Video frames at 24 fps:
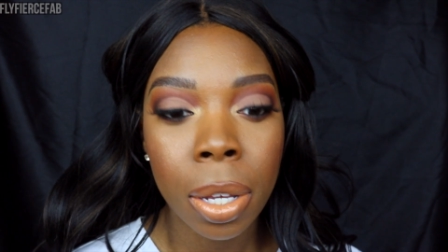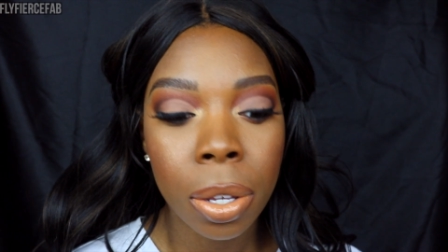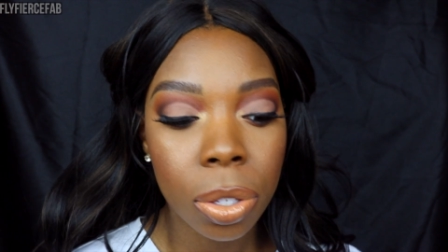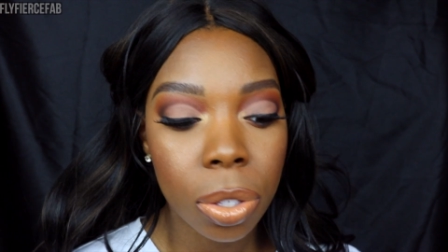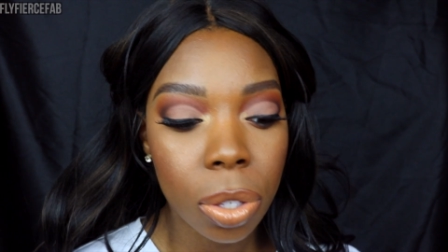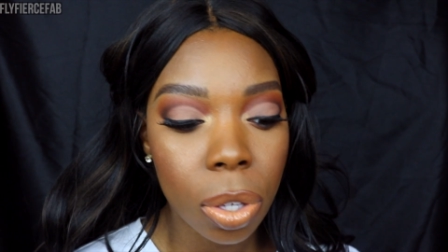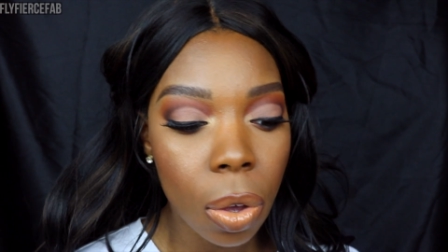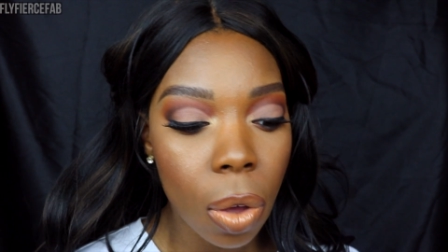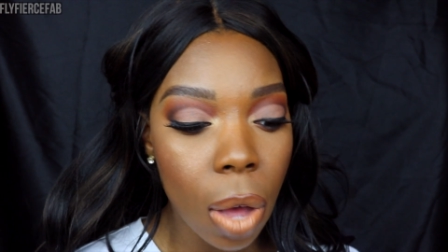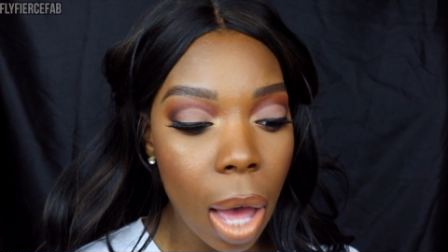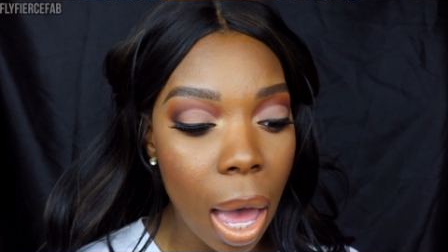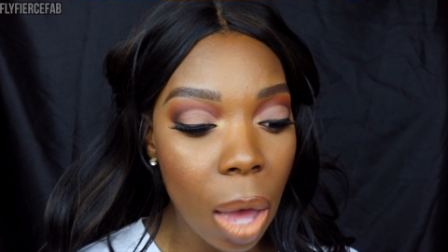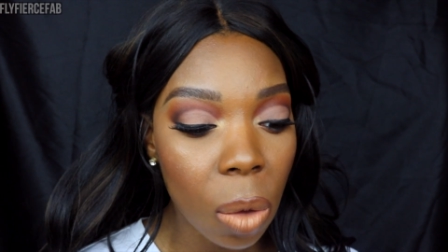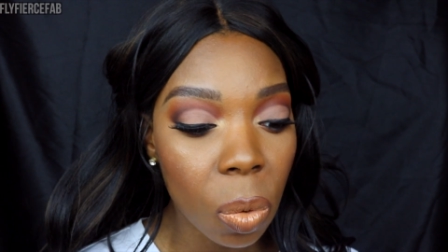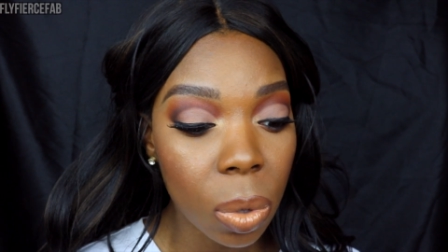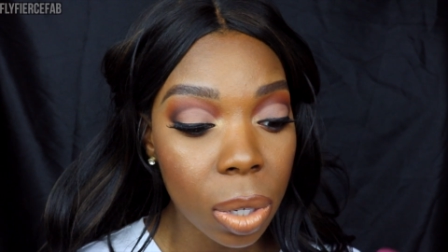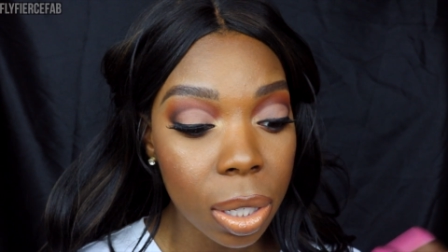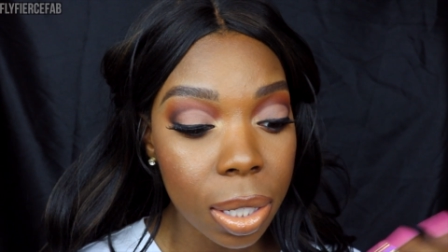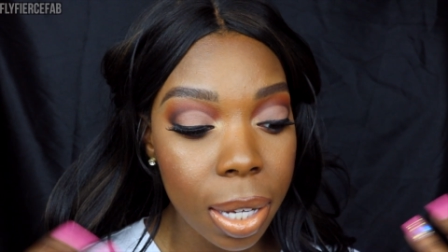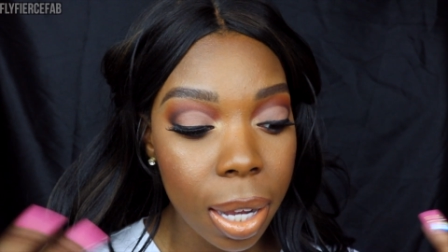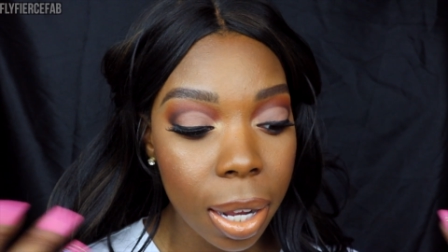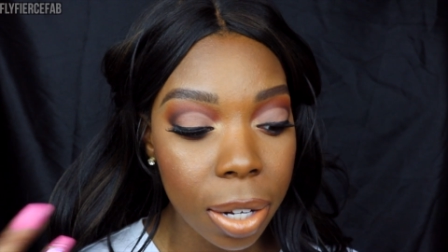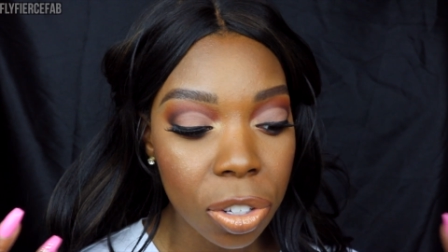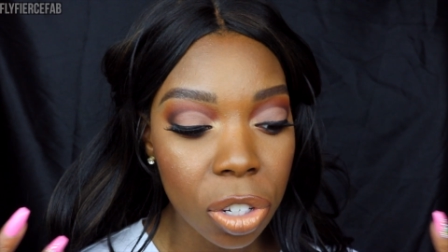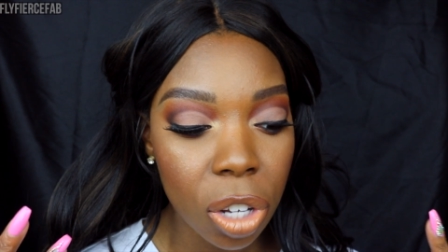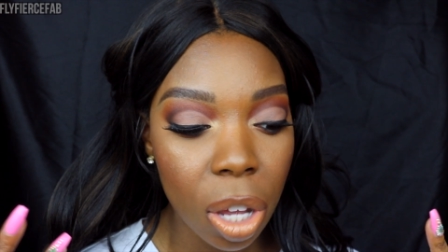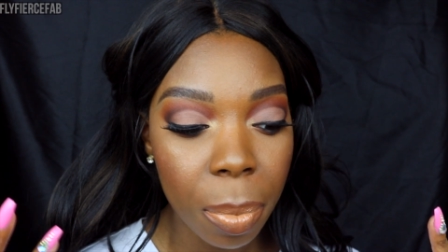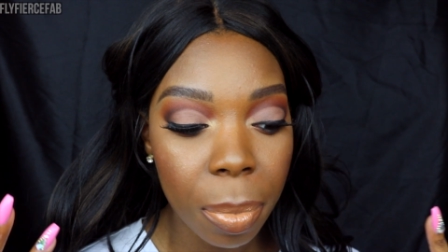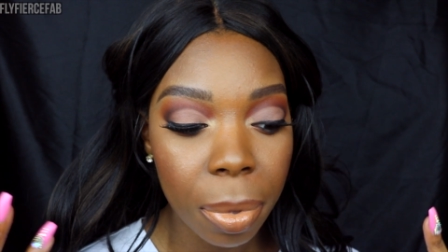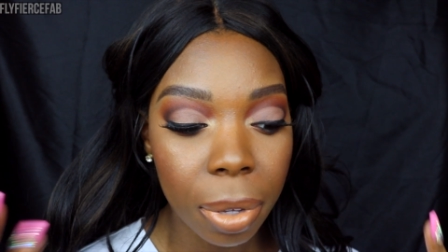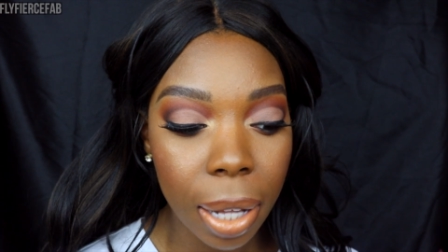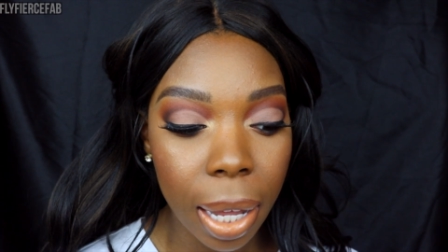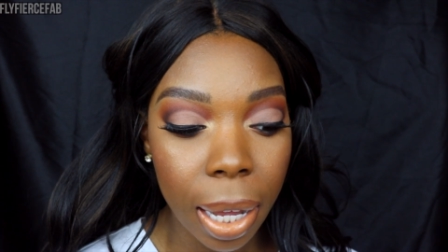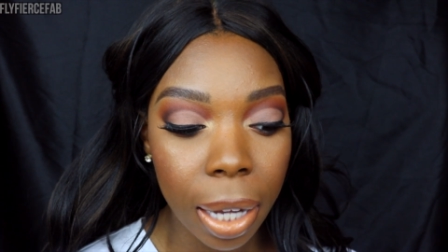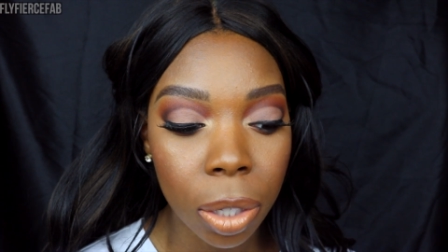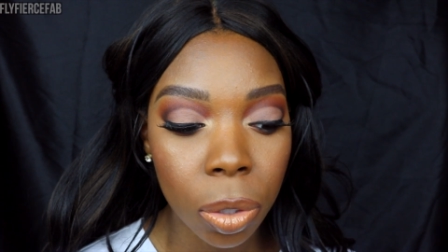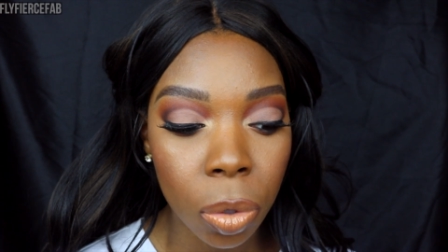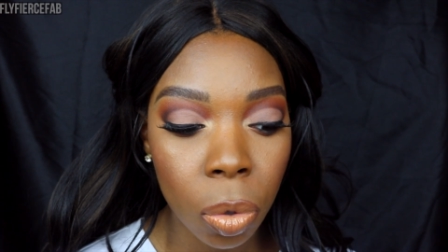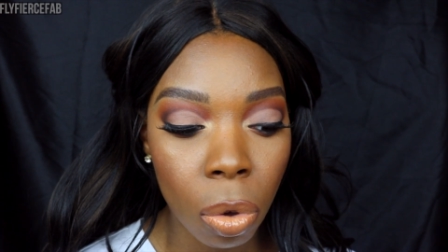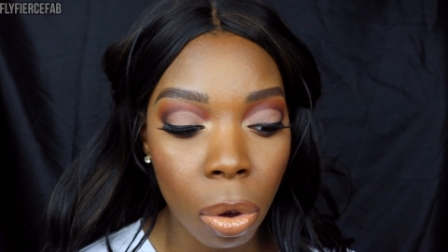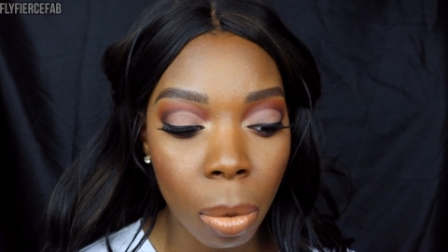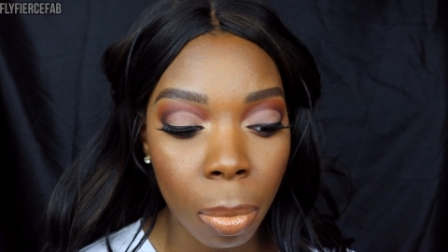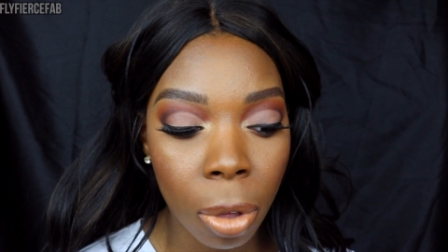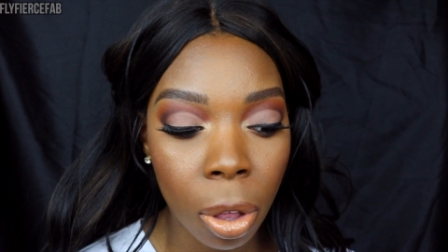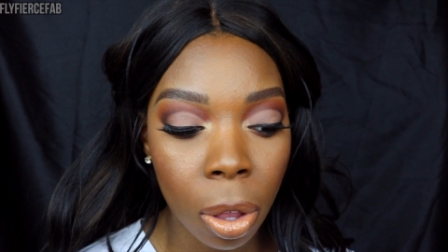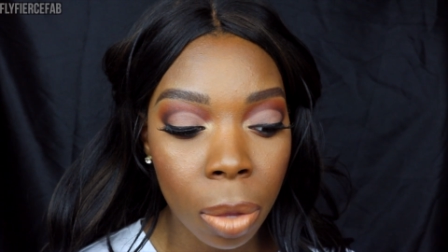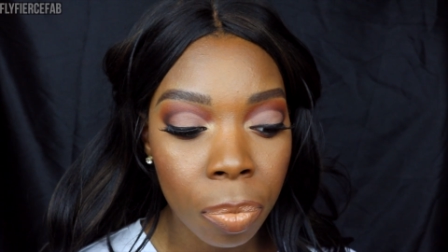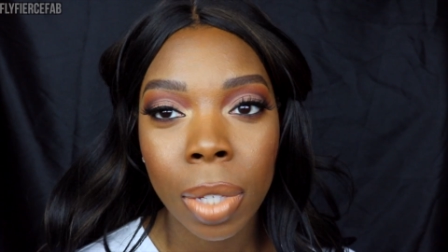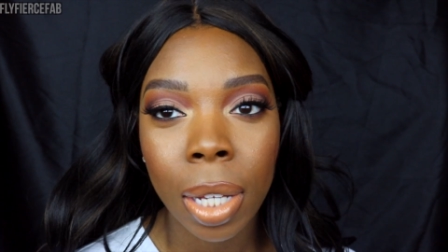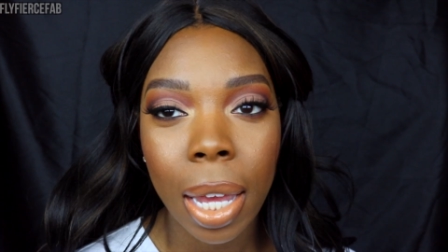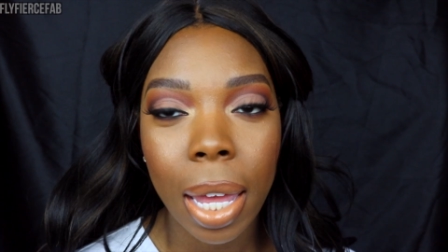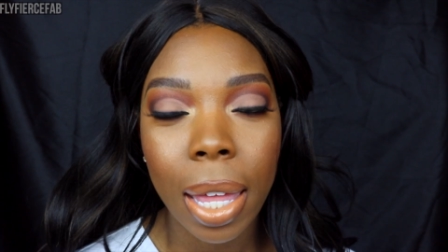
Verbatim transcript: So I will touch up like normal,